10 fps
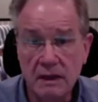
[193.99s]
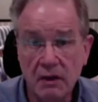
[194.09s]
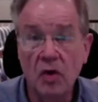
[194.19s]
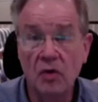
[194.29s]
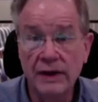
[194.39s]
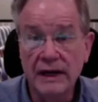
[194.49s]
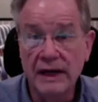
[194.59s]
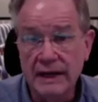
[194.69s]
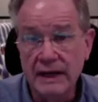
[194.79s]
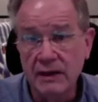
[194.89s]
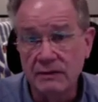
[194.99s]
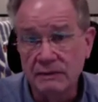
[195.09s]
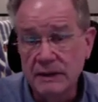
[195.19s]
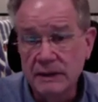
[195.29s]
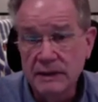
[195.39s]
already laid
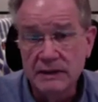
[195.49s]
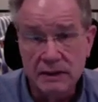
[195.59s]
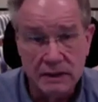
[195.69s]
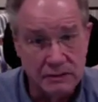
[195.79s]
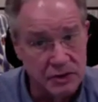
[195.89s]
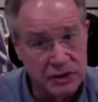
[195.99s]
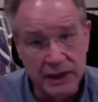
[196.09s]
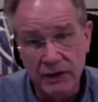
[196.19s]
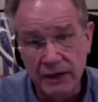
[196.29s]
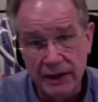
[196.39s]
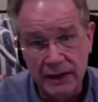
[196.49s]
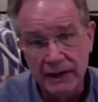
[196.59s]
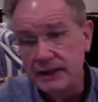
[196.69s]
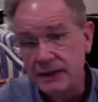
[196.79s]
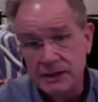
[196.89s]
out to generate
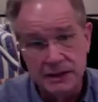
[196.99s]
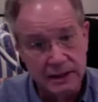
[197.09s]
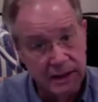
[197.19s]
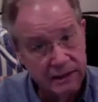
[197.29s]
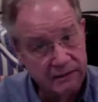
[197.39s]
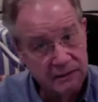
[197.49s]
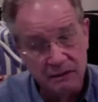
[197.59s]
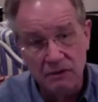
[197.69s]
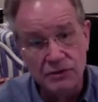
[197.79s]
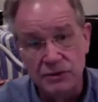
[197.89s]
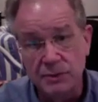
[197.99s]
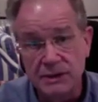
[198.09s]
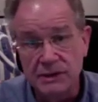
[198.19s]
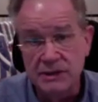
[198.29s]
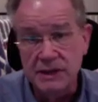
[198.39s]
leads, then close them
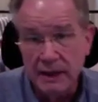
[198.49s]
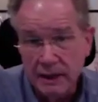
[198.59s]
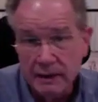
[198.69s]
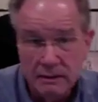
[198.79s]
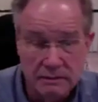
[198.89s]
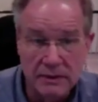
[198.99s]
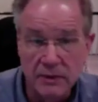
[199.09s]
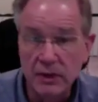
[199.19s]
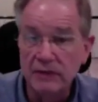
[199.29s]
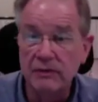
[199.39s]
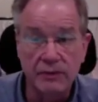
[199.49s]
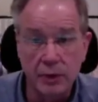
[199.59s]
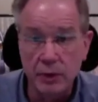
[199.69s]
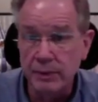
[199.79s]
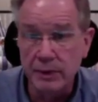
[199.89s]
in selling, whatever
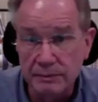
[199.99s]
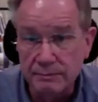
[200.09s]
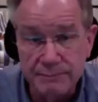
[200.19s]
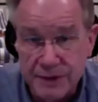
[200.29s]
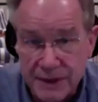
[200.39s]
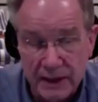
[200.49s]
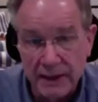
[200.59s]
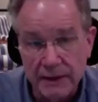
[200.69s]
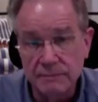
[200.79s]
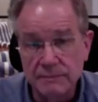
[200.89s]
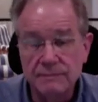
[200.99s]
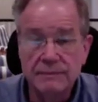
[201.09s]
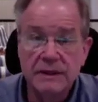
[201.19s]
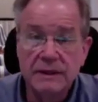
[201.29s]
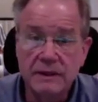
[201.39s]
form you're selling
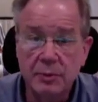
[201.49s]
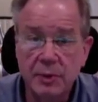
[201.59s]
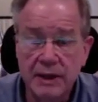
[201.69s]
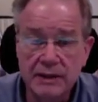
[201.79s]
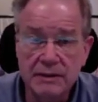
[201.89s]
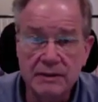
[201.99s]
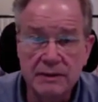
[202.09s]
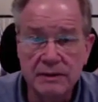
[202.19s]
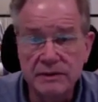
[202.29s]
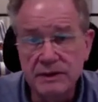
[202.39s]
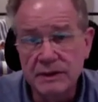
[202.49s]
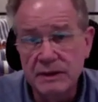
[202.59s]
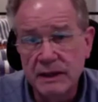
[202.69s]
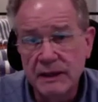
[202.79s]
your products and services.